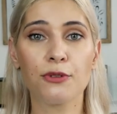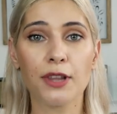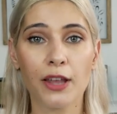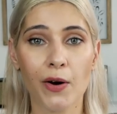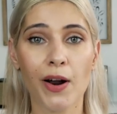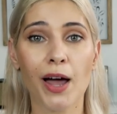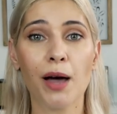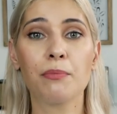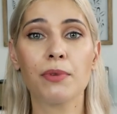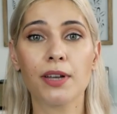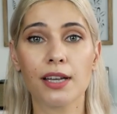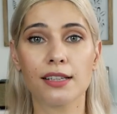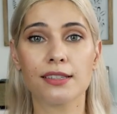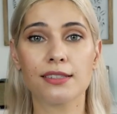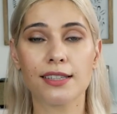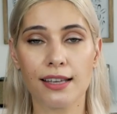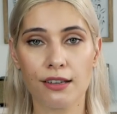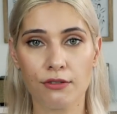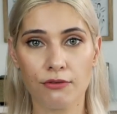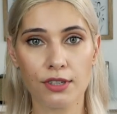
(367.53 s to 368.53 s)
flare up,
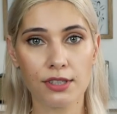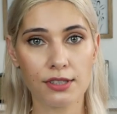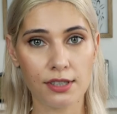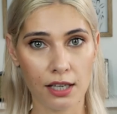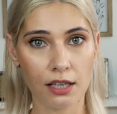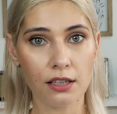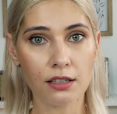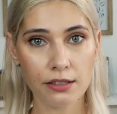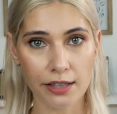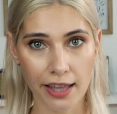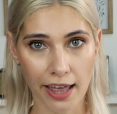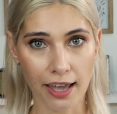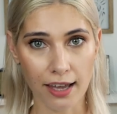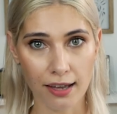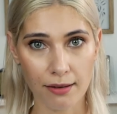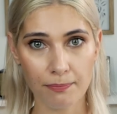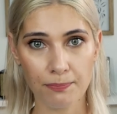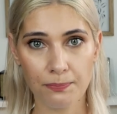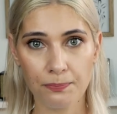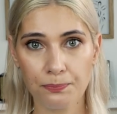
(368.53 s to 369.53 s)
it's every single day.